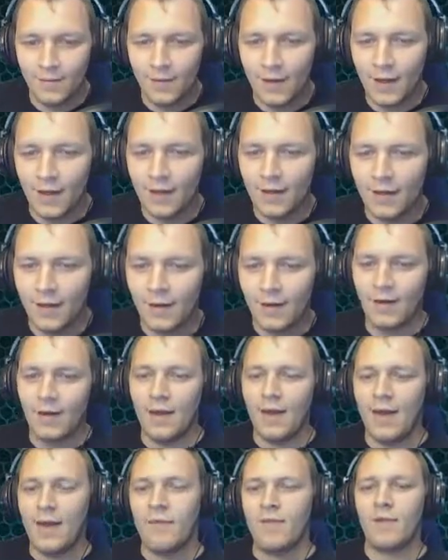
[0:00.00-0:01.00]
Well, I think
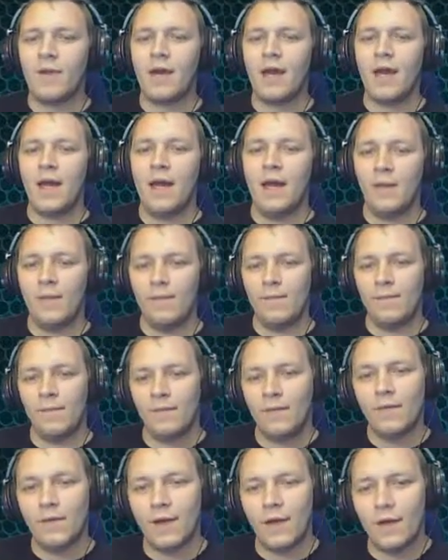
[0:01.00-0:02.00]
every game
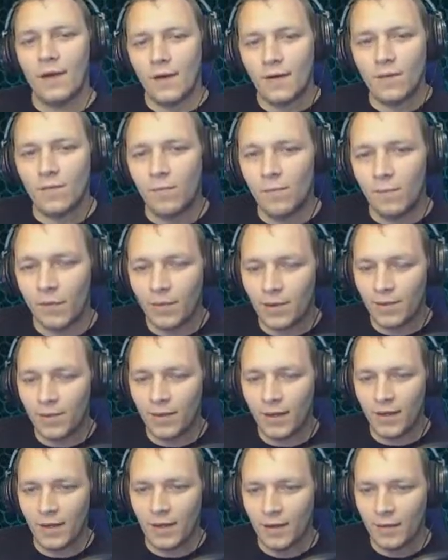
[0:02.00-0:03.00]
that is
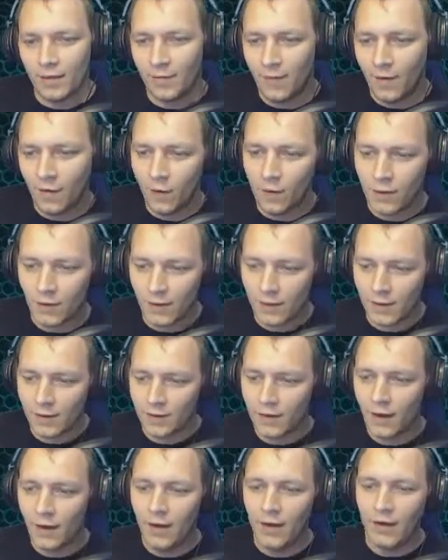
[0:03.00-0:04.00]
multiplayer
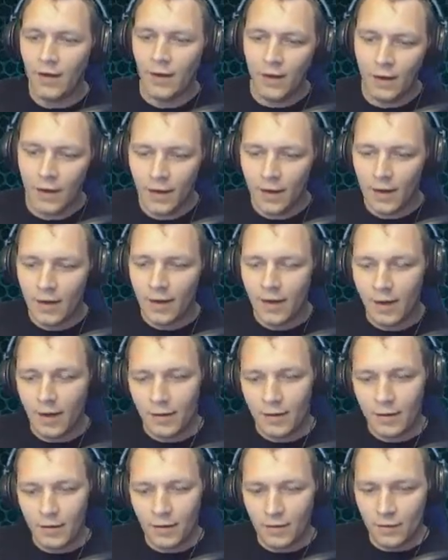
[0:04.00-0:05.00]
focused
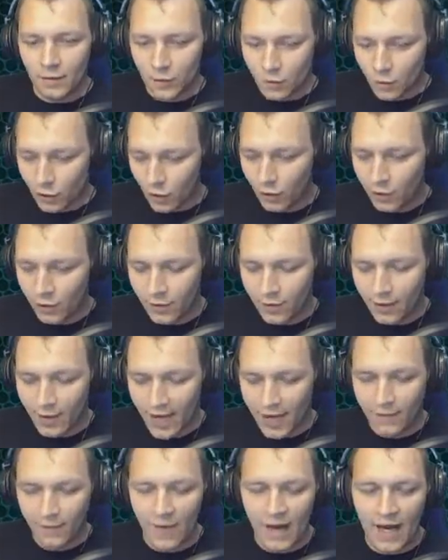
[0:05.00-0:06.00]
should
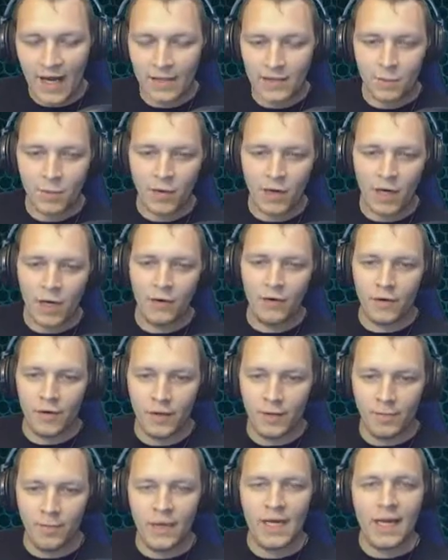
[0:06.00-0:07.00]
have that as a priority,